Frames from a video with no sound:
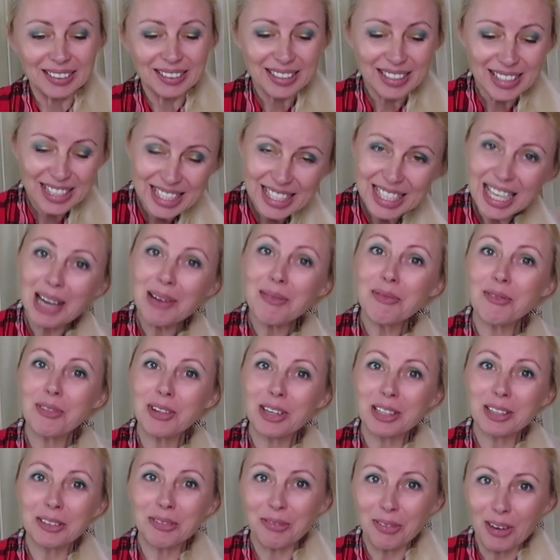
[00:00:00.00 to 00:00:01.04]
some
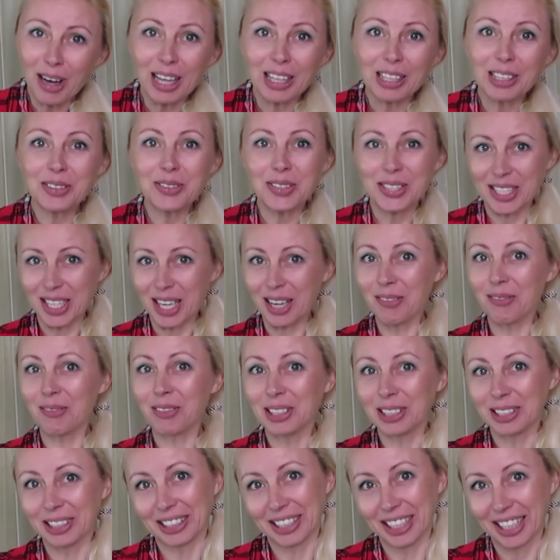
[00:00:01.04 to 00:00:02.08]
will follow some
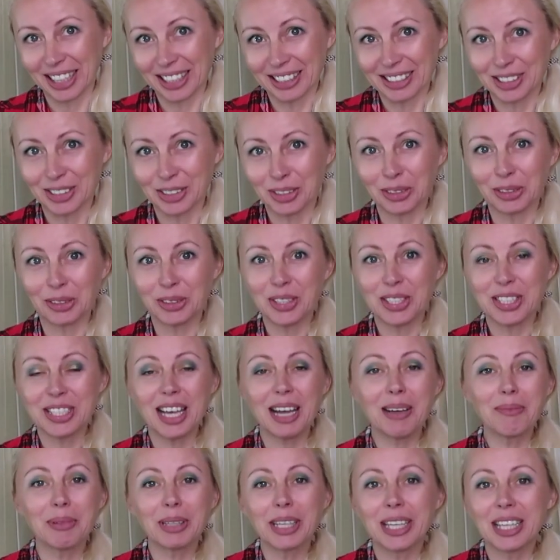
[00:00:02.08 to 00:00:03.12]
will not you know
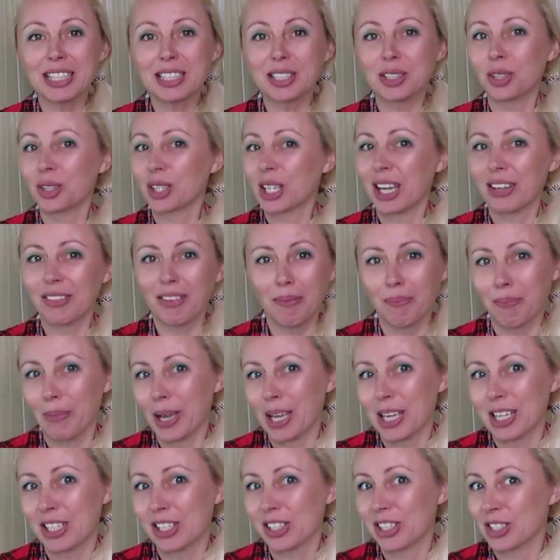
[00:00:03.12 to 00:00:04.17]
some kids don't have a
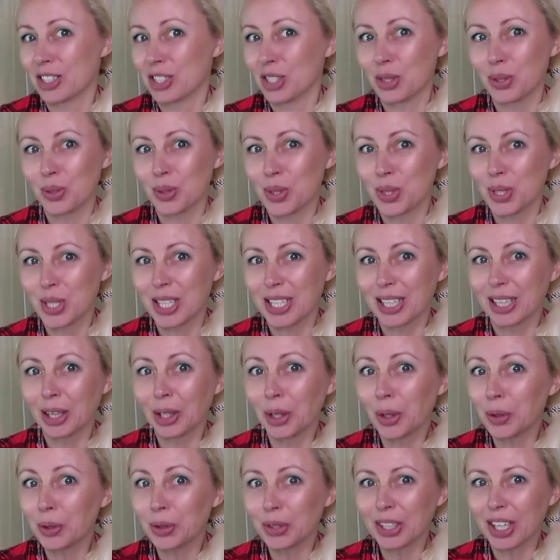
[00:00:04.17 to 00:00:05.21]
patience to sit
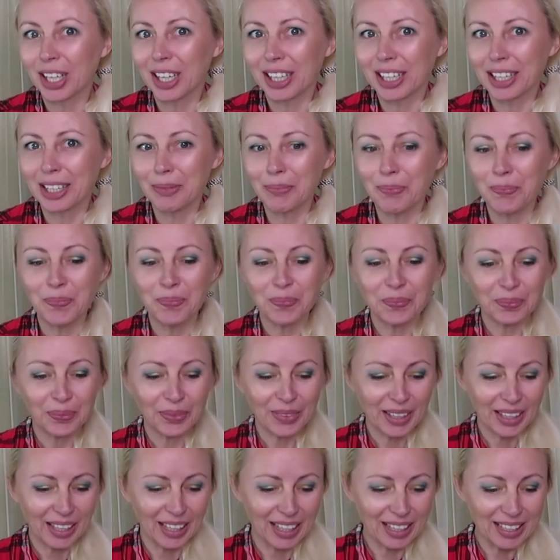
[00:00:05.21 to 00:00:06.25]
long time
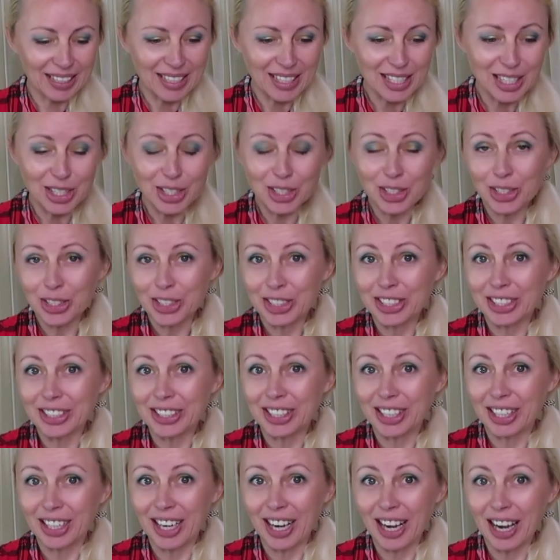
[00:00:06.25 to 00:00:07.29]
at certain
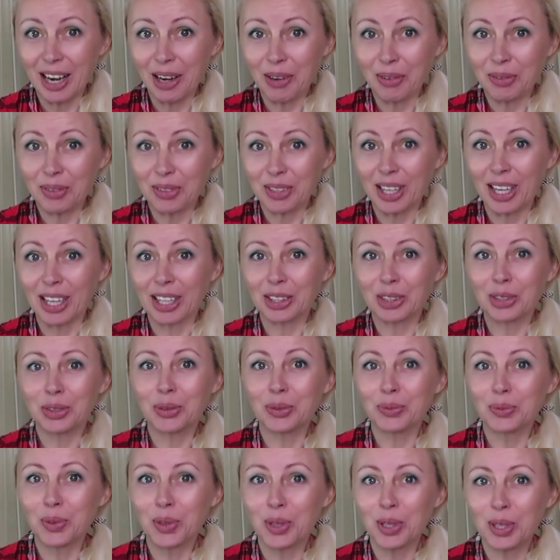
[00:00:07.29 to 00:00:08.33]
craft and do
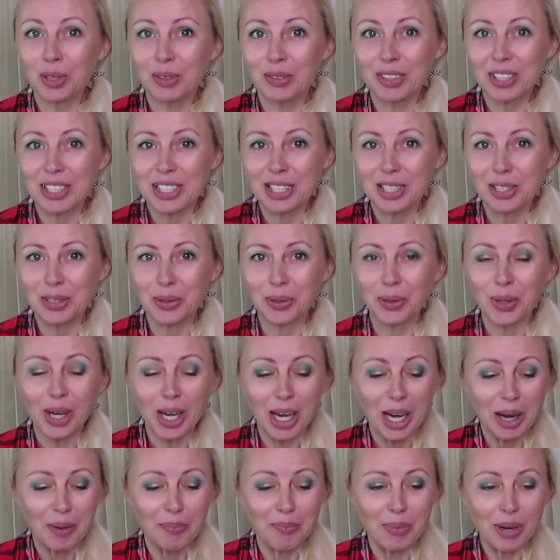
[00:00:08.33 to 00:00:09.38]
work with you
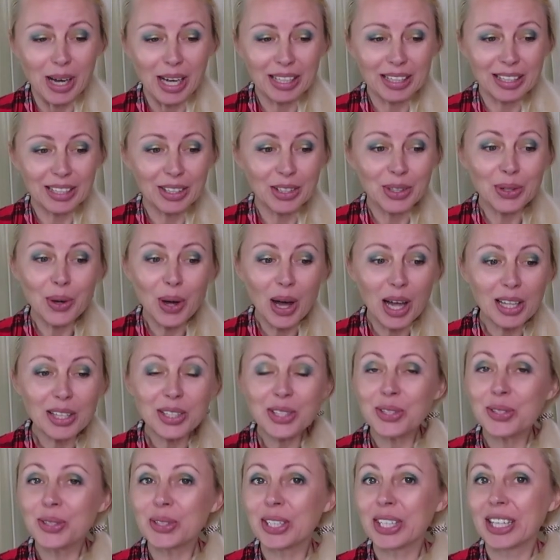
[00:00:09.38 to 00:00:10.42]
but you
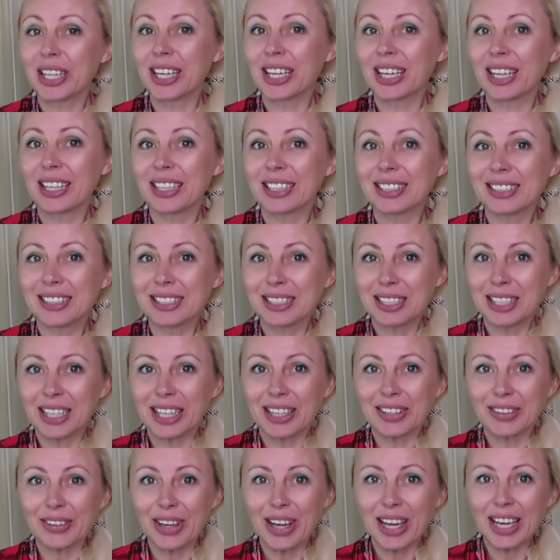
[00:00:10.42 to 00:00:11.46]
also can
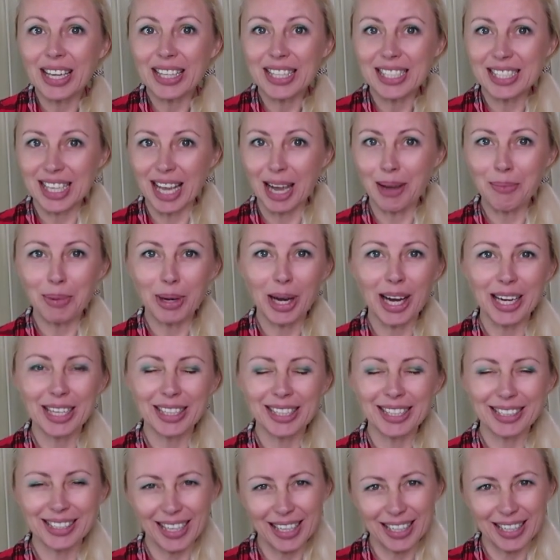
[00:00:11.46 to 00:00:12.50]
create some kind
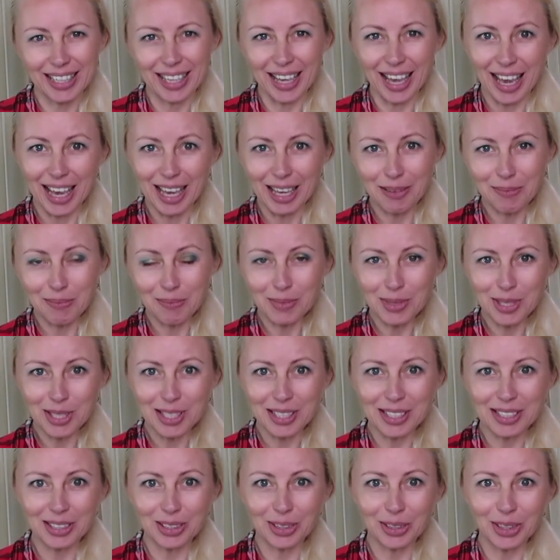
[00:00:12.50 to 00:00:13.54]
of like
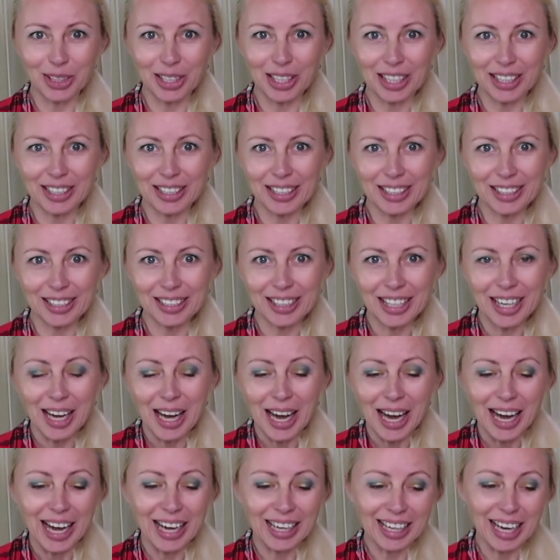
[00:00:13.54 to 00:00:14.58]
games together
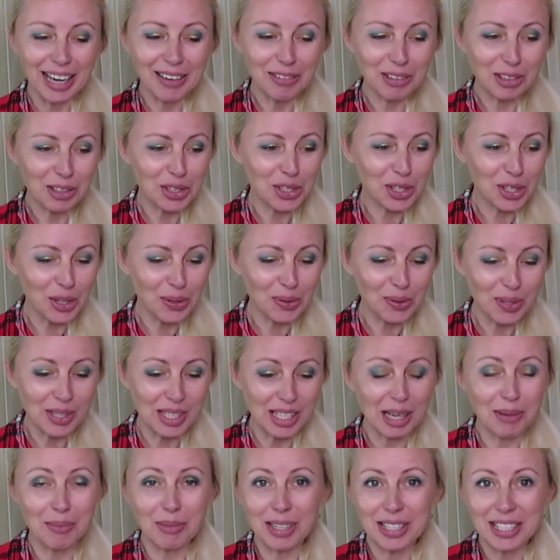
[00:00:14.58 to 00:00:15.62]
and I will show you
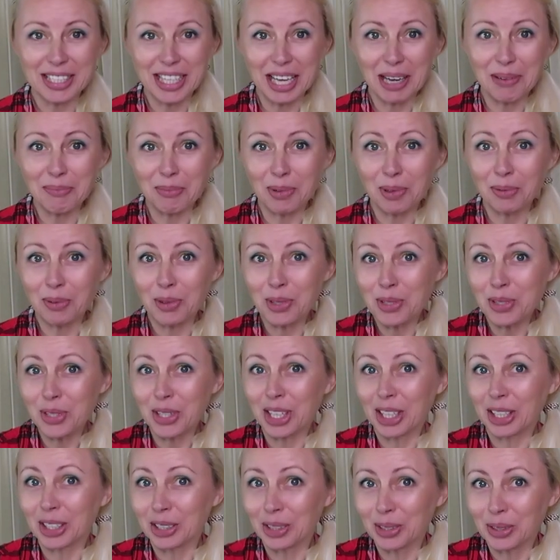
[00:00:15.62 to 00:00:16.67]
some example what you
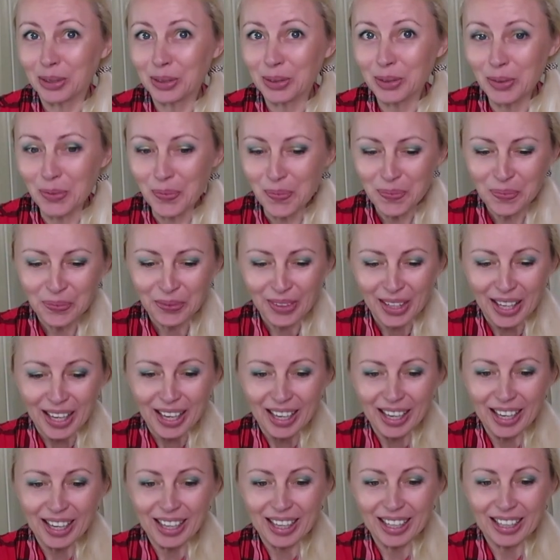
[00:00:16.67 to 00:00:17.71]
can do
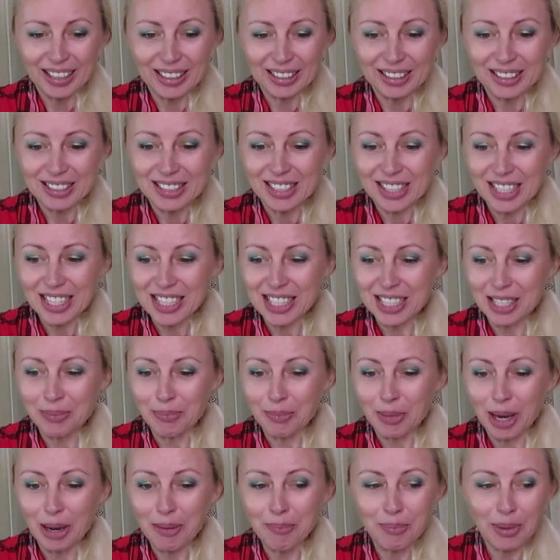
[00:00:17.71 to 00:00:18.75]
and just
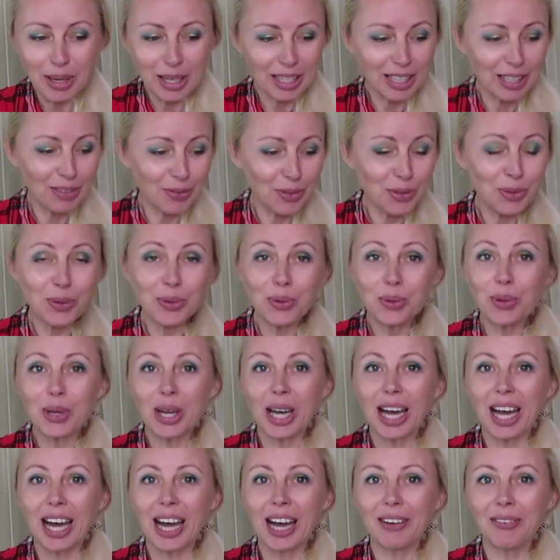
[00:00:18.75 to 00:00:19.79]
remember if you
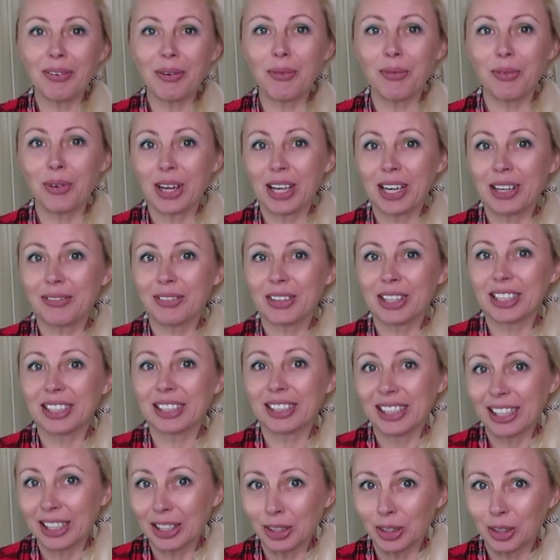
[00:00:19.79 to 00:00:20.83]
have very very
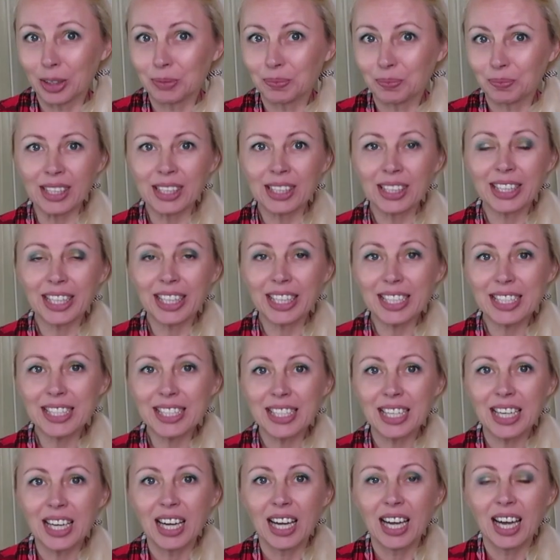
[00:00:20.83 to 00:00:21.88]
little kids
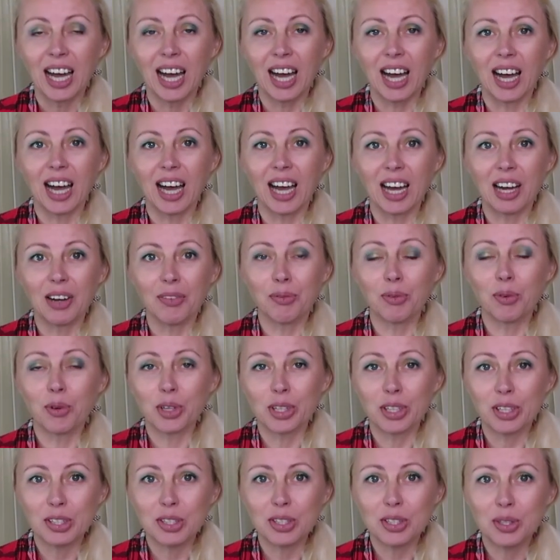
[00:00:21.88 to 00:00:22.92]
uh, four
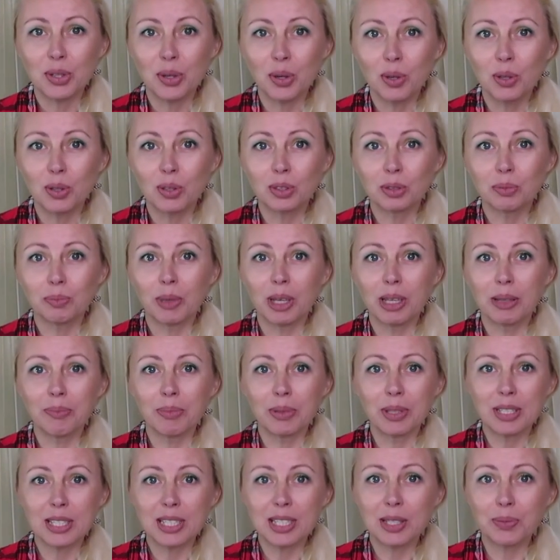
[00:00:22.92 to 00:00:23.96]
years old
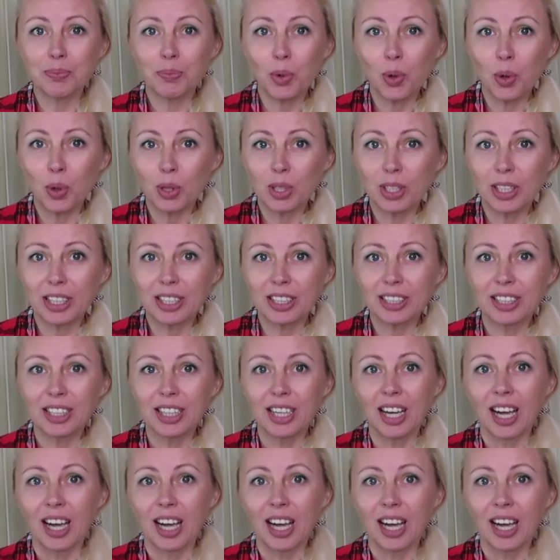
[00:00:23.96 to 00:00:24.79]
maybe smaller